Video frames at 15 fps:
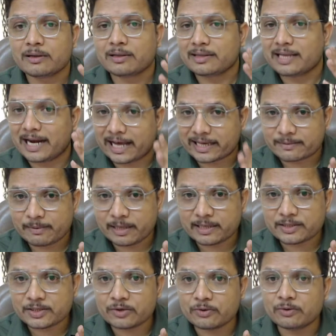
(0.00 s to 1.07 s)
that
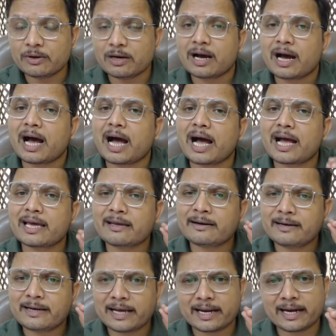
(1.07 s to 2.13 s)
explains you higher
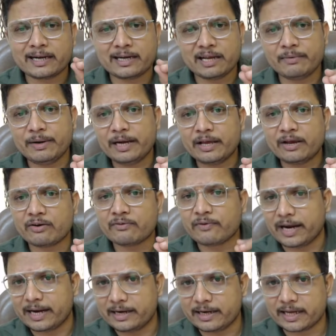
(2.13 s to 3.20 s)
directivity of
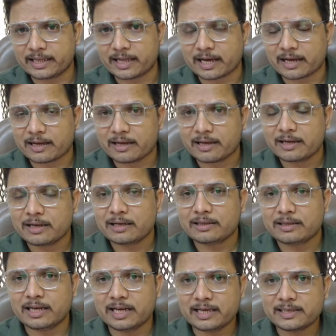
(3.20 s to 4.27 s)
antenna.
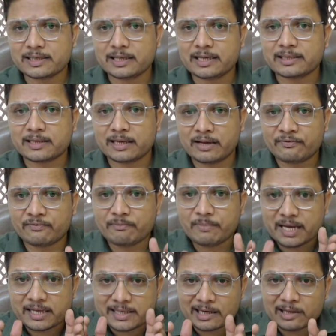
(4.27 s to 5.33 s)
The reason is if
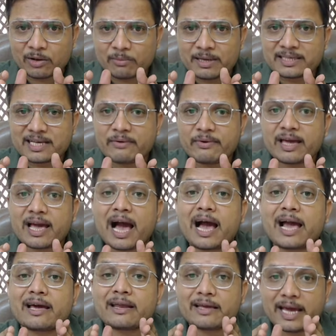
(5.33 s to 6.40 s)
major lobe is having
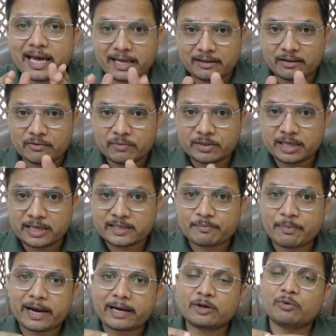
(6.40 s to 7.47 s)
higher gain with
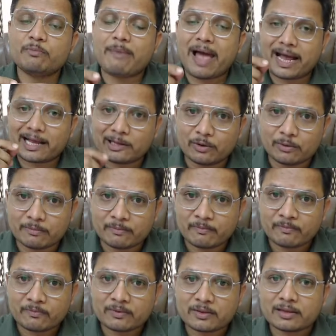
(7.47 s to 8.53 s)
respect to back lobe,
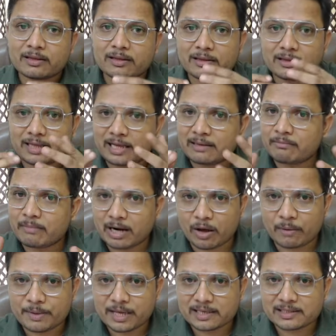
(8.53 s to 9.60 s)
then but
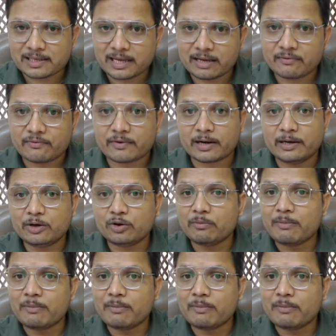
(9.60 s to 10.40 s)
obviously front to